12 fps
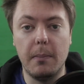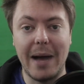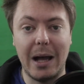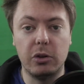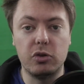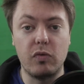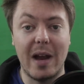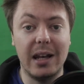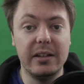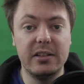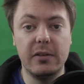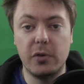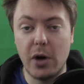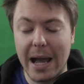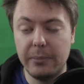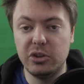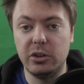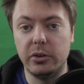mount relative or
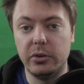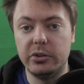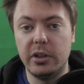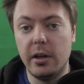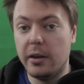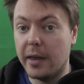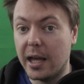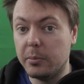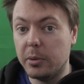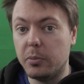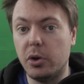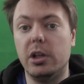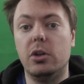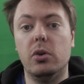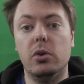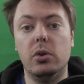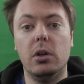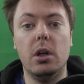absolute. That'd be pretty
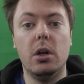cool.